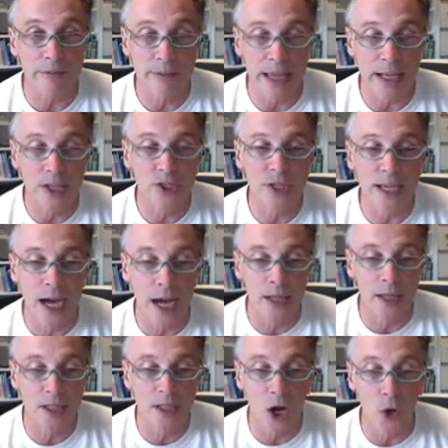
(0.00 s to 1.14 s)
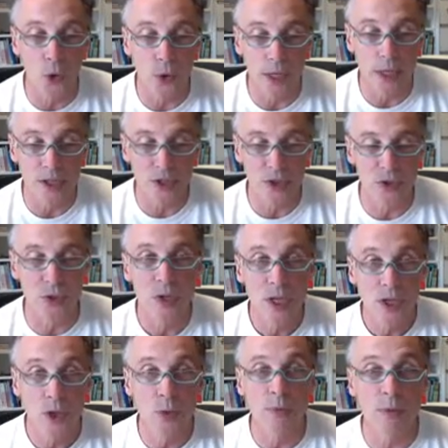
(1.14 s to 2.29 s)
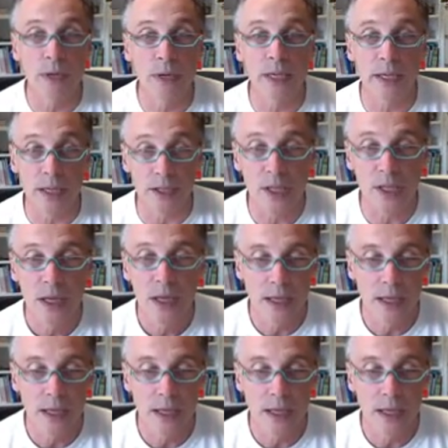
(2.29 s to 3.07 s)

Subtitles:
The energy can't go into human beings,